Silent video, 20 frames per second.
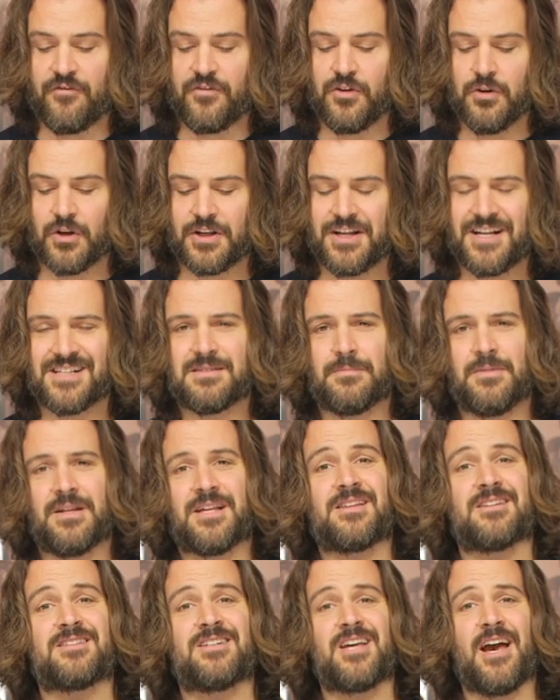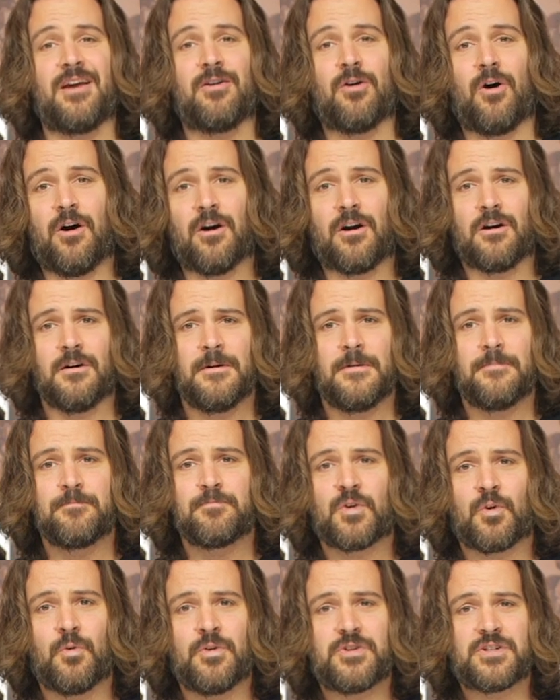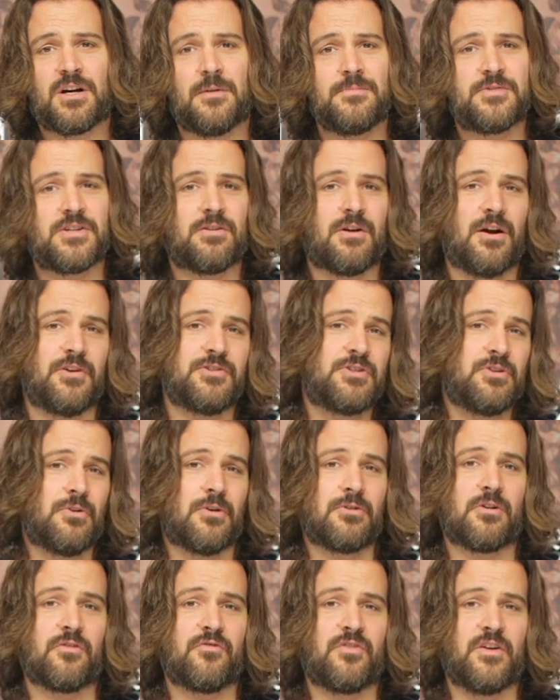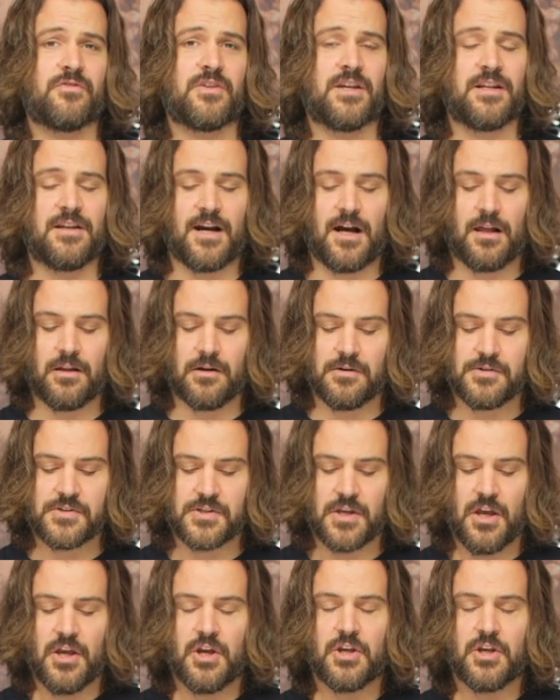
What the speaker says: if you're looking at something like the 10R, which comes in around $215,